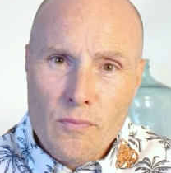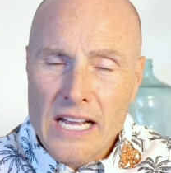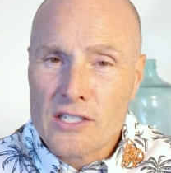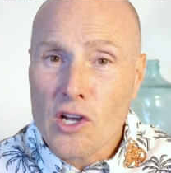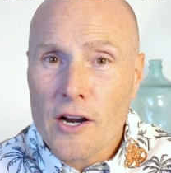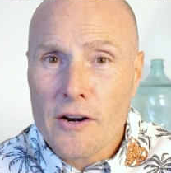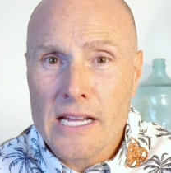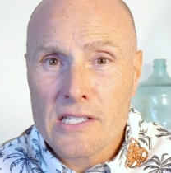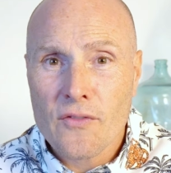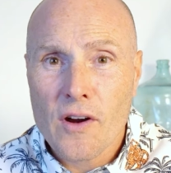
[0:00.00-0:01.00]
My daughter
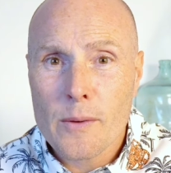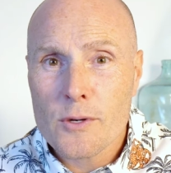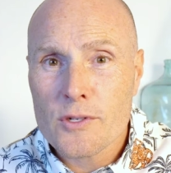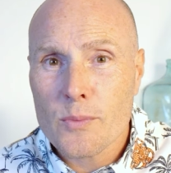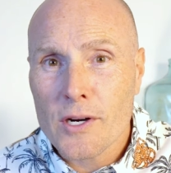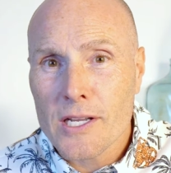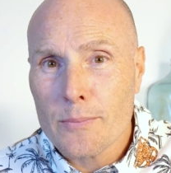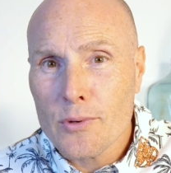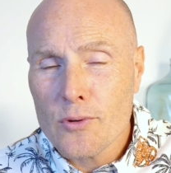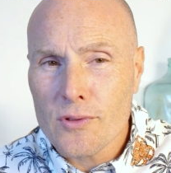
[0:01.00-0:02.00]
has a farmer's
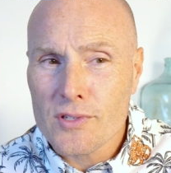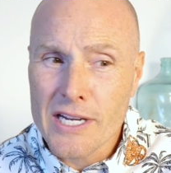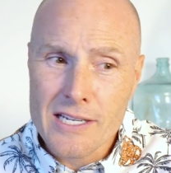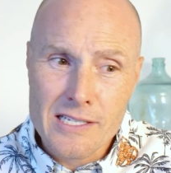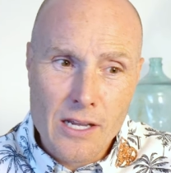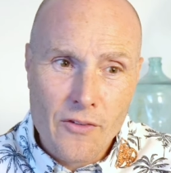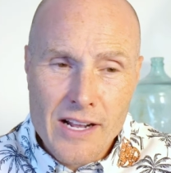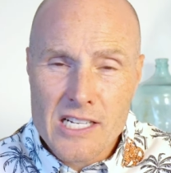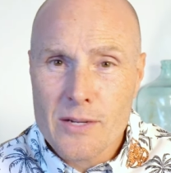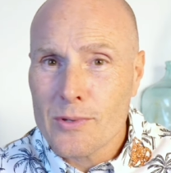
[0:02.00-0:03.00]
market booth. She doesn't sell
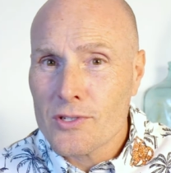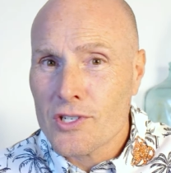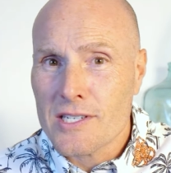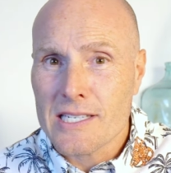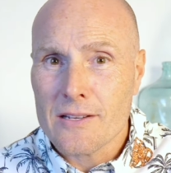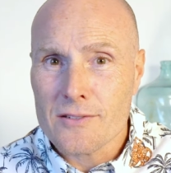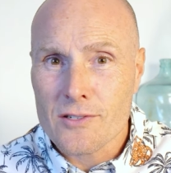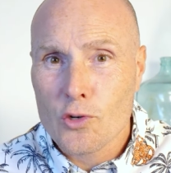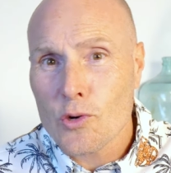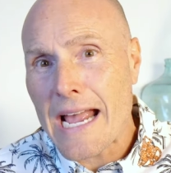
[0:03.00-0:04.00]
vegetables. She
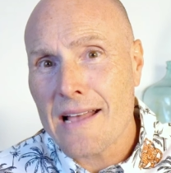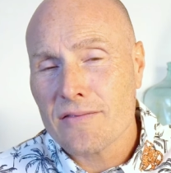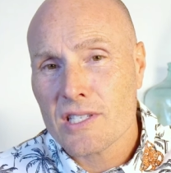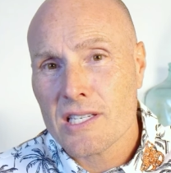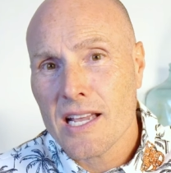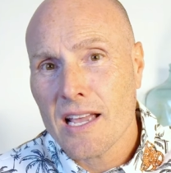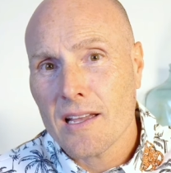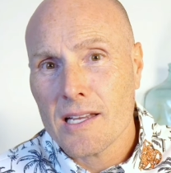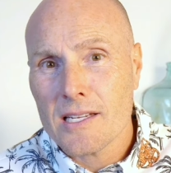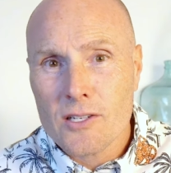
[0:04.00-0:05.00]
sells crafts.
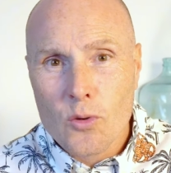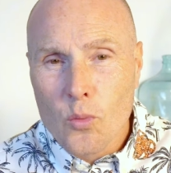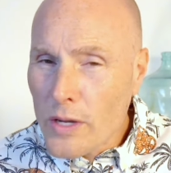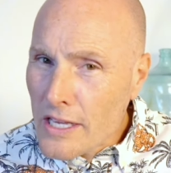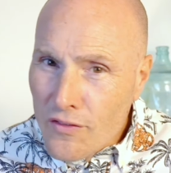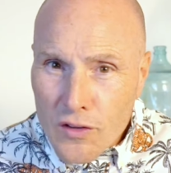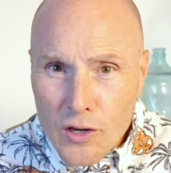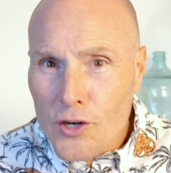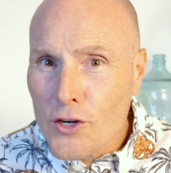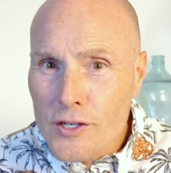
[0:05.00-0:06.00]
And we've
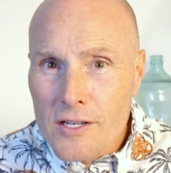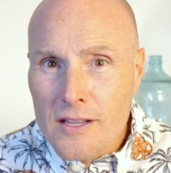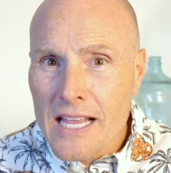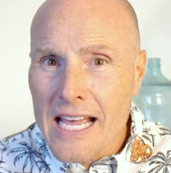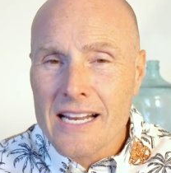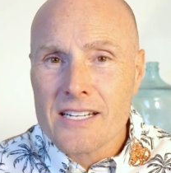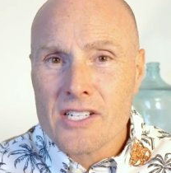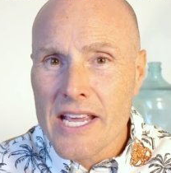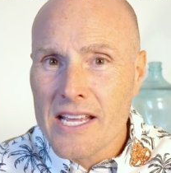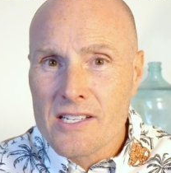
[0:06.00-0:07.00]
learned that it
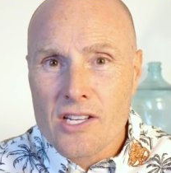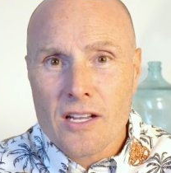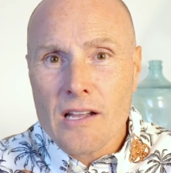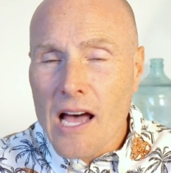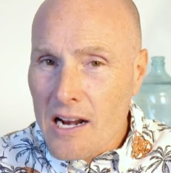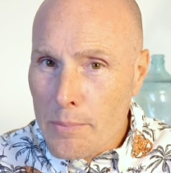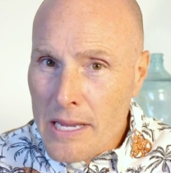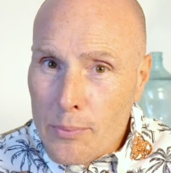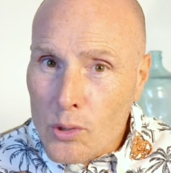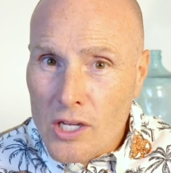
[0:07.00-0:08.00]
takes a lot of
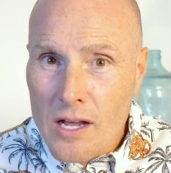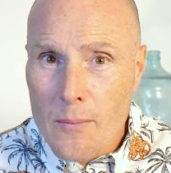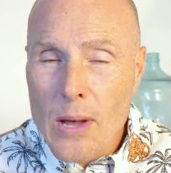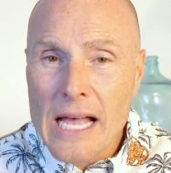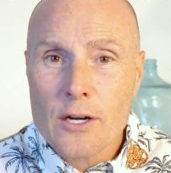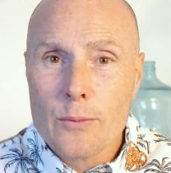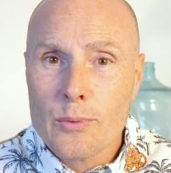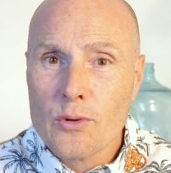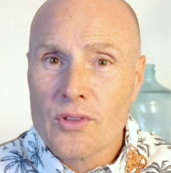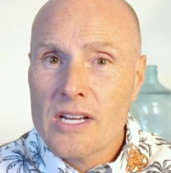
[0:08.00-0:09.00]
people to come by your
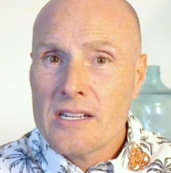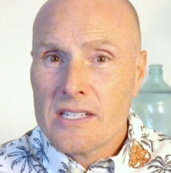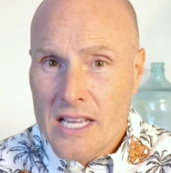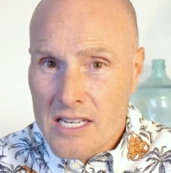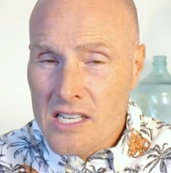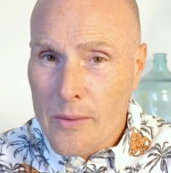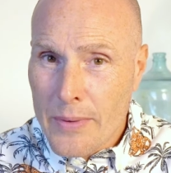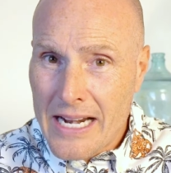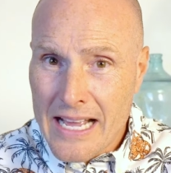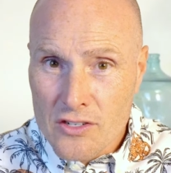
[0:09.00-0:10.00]
booth to get
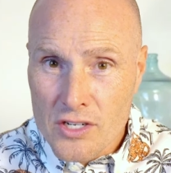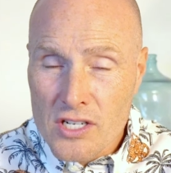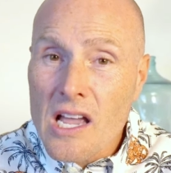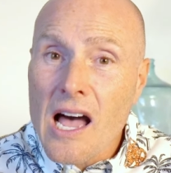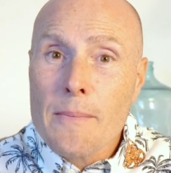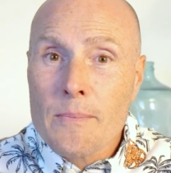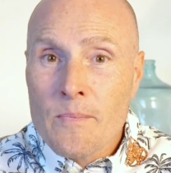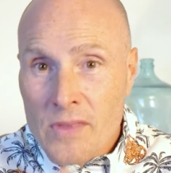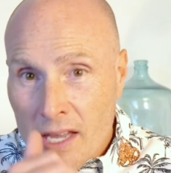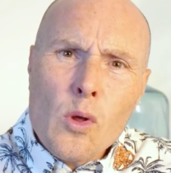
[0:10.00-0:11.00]
somebody to actually stop.
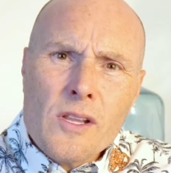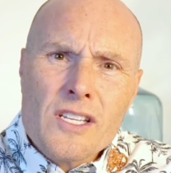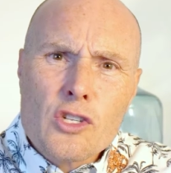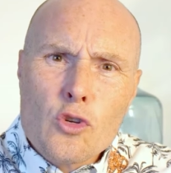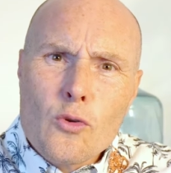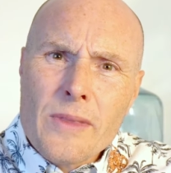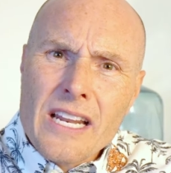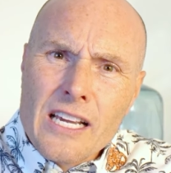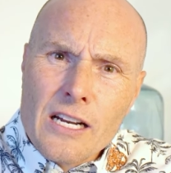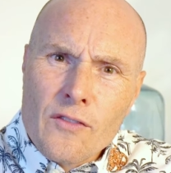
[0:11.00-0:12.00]
We'll assume that
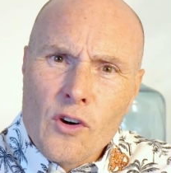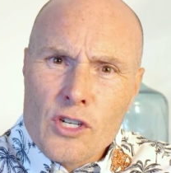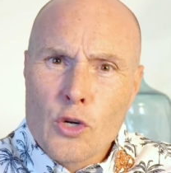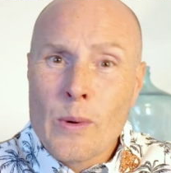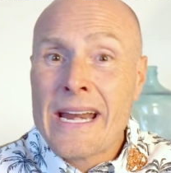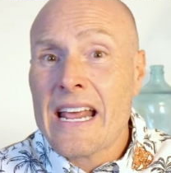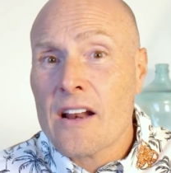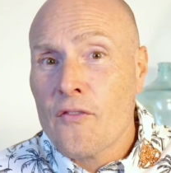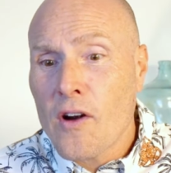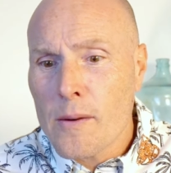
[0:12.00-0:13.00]
a conversion rate at
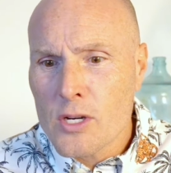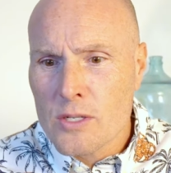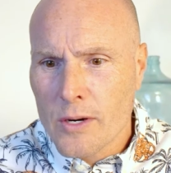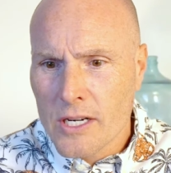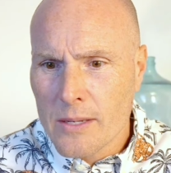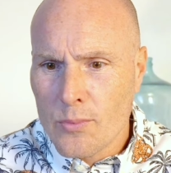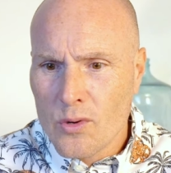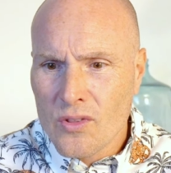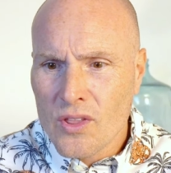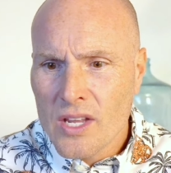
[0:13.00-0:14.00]
a farmer's market
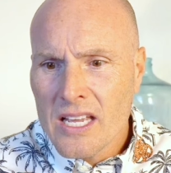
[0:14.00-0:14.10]
booth